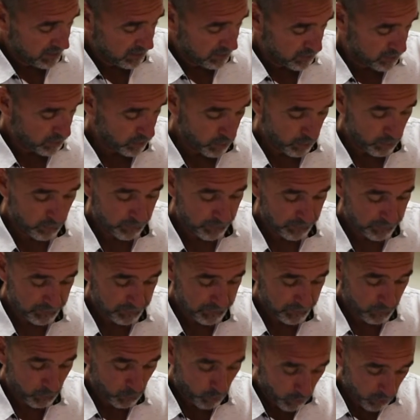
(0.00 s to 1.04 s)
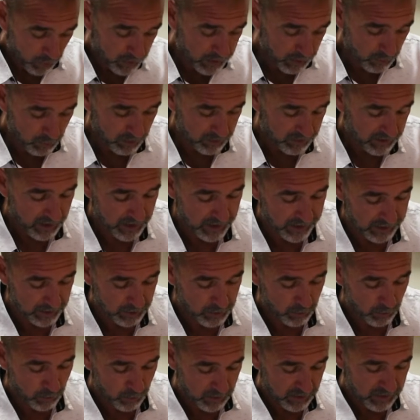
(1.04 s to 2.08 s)
So working with
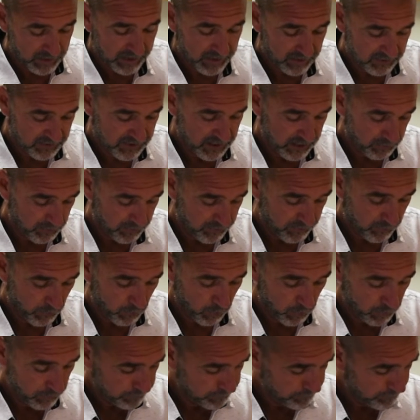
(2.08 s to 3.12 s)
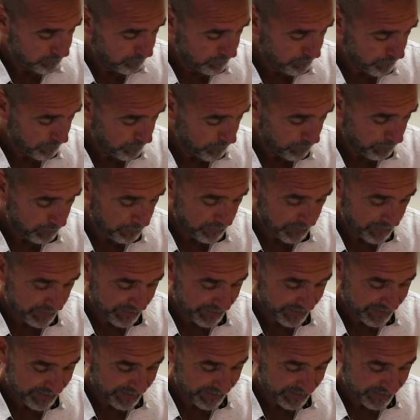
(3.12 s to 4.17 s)
einkorn, like I said before,
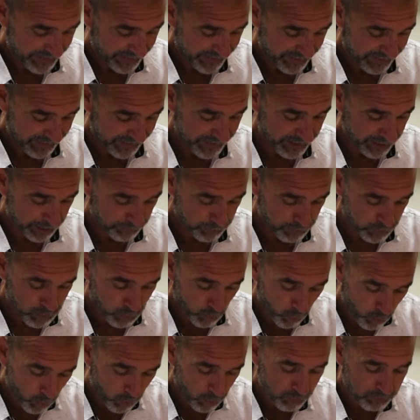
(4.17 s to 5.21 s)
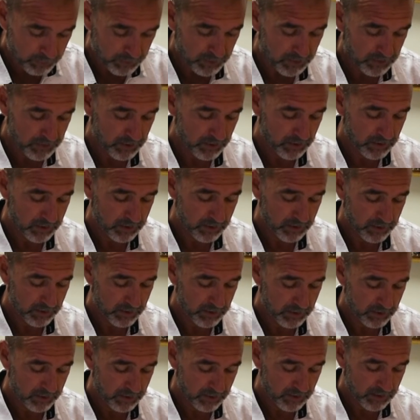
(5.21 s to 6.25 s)
it absorbs
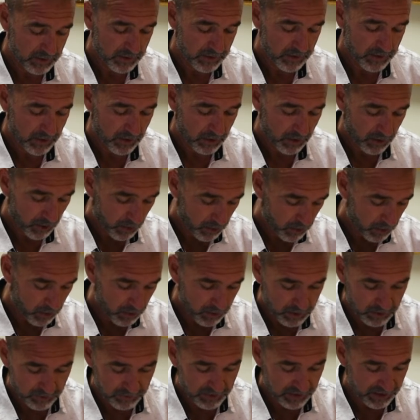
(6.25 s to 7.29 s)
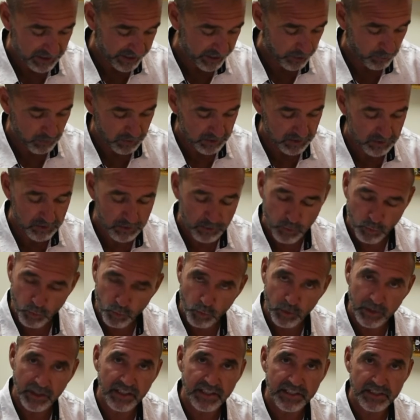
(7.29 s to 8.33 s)
all of the liquids
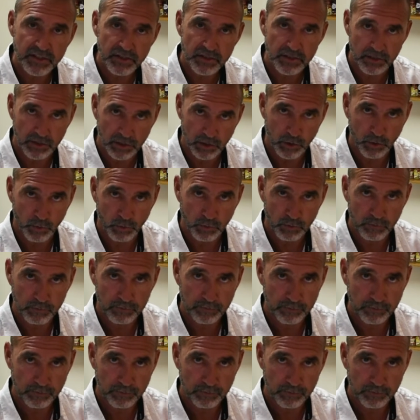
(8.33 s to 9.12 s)
really slow.